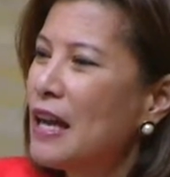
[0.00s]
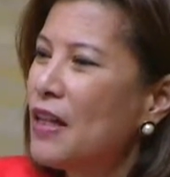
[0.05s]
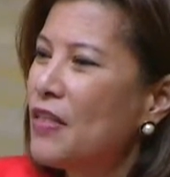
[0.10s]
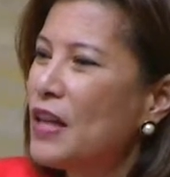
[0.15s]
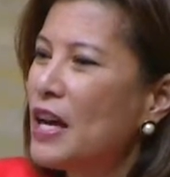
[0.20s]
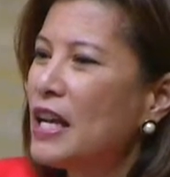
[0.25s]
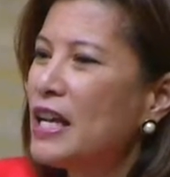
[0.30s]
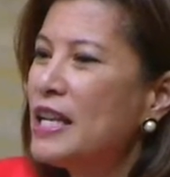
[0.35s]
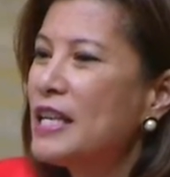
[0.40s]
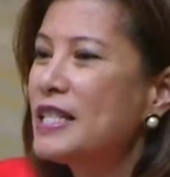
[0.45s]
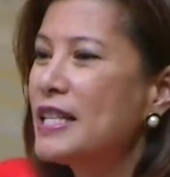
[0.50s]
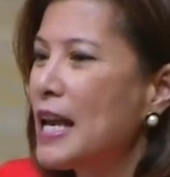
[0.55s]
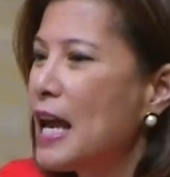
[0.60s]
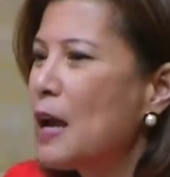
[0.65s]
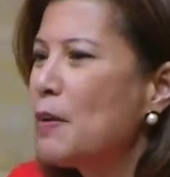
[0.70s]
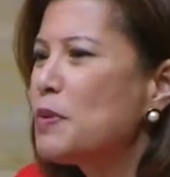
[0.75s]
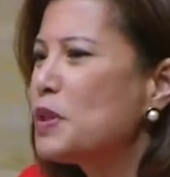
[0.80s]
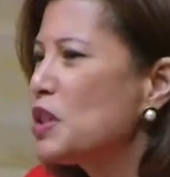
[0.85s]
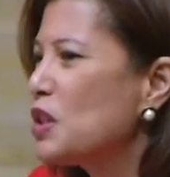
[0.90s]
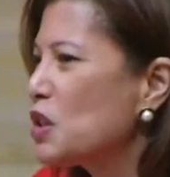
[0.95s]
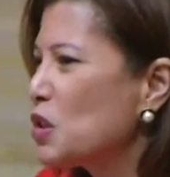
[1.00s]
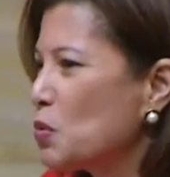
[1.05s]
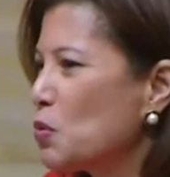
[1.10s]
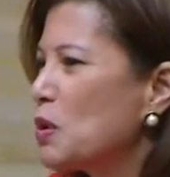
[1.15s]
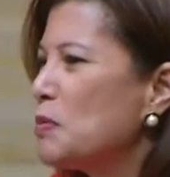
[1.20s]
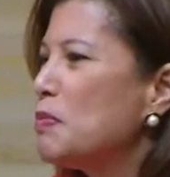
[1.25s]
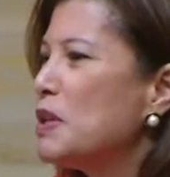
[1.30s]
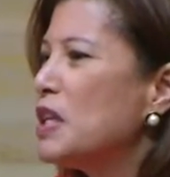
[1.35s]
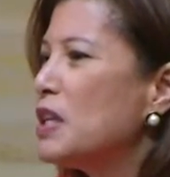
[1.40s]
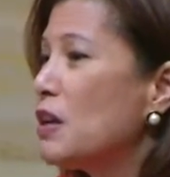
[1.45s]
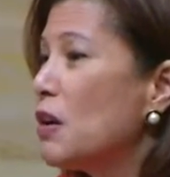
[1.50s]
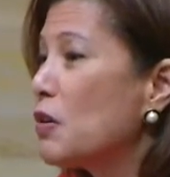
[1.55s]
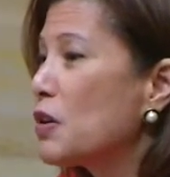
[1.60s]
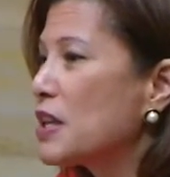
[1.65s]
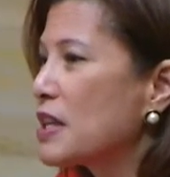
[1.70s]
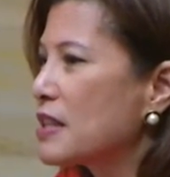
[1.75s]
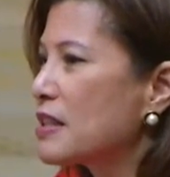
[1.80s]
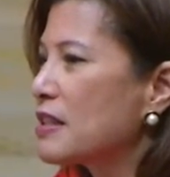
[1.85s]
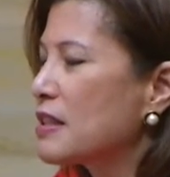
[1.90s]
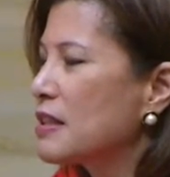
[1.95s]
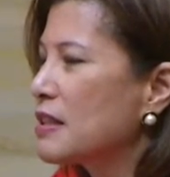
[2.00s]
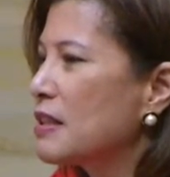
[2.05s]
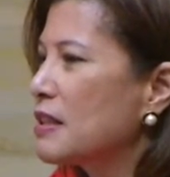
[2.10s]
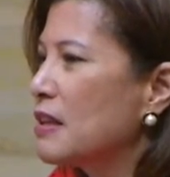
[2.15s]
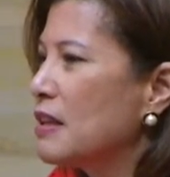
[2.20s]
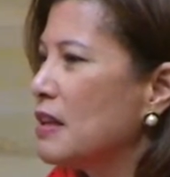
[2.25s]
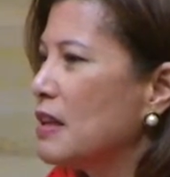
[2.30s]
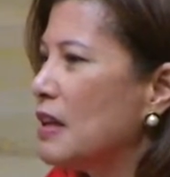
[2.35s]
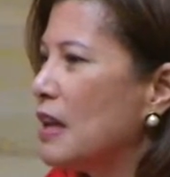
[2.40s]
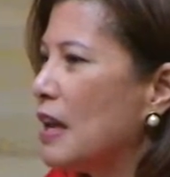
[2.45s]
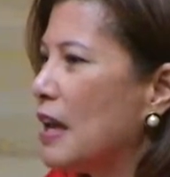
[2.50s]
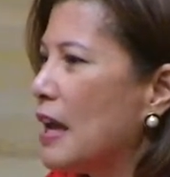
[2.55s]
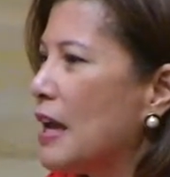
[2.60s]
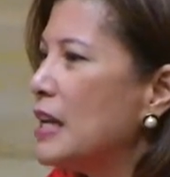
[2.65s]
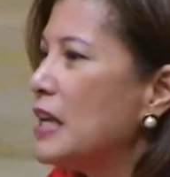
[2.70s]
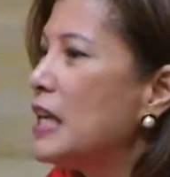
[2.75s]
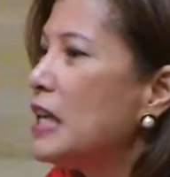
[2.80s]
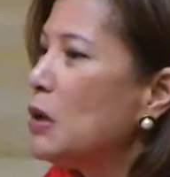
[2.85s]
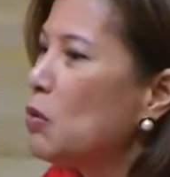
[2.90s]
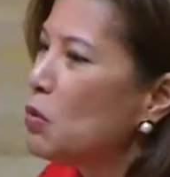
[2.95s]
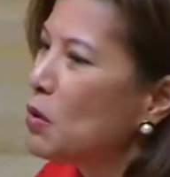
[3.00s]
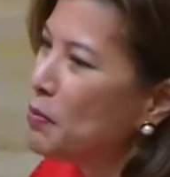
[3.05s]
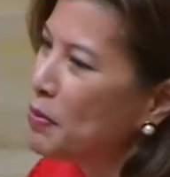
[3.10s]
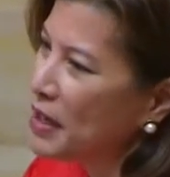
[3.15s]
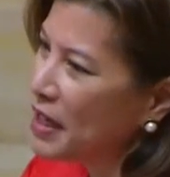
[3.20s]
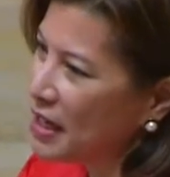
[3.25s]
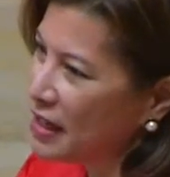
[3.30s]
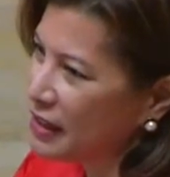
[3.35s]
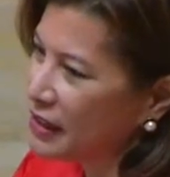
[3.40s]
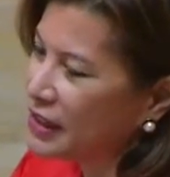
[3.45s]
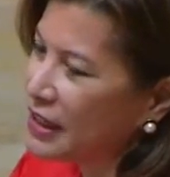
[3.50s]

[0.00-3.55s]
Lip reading: that his absence would be noticed and he would be held